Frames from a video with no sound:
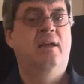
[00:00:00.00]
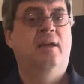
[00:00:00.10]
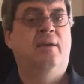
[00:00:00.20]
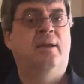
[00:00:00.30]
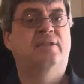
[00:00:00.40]

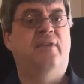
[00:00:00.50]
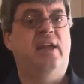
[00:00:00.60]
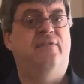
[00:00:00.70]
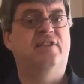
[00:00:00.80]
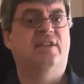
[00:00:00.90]
Because
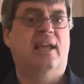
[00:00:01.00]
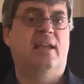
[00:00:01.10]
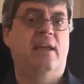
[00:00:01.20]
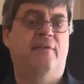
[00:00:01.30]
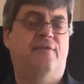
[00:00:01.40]

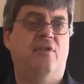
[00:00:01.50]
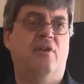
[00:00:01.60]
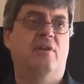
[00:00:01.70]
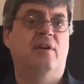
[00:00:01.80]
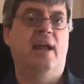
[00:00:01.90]
if
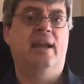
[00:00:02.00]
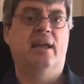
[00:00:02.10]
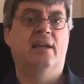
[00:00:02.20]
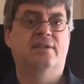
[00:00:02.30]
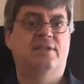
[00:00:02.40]
you're hitting
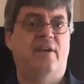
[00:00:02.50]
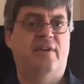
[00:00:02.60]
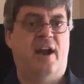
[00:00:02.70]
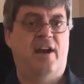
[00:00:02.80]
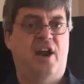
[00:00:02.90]
a
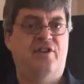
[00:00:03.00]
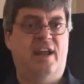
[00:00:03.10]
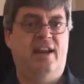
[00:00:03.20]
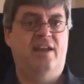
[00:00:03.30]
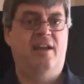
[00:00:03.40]
7-iron
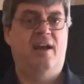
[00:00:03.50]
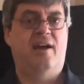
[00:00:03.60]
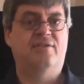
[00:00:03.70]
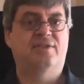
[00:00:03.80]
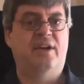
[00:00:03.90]

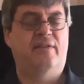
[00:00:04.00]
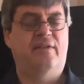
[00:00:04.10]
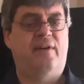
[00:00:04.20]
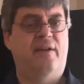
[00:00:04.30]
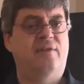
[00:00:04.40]

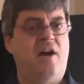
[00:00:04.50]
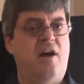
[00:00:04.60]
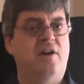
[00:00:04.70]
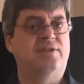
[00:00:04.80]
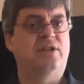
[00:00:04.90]
175
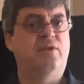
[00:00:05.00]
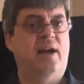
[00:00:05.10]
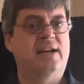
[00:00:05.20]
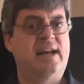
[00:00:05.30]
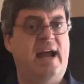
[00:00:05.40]
yards and you
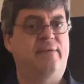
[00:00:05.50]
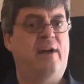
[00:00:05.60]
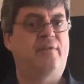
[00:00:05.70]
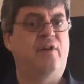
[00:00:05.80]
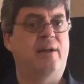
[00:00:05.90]
got a
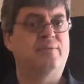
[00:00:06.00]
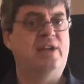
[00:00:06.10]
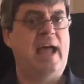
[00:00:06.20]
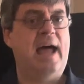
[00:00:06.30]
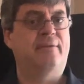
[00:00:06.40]
95 gram
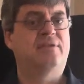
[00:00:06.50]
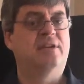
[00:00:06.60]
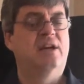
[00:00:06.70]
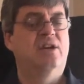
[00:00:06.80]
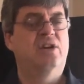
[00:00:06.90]
shaft,
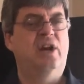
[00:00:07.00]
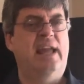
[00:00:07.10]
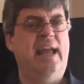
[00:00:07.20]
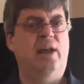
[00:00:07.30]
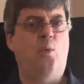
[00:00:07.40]
you're going
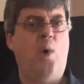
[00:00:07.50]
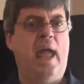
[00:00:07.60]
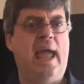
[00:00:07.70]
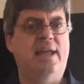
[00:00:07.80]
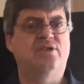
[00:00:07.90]
to hit it
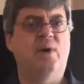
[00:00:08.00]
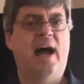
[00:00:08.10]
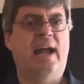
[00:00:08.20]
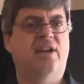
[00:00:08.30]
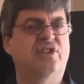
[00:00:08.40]
way too
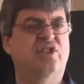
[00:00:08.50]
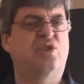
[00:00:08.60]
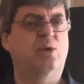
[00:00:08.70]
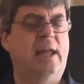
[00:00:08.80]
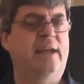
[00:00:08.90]
high because it's
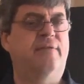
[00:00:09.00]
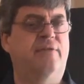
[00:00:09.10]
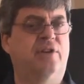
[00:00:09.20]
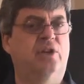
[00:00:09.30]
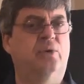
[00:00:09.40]
too light
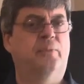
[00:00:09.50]
for you.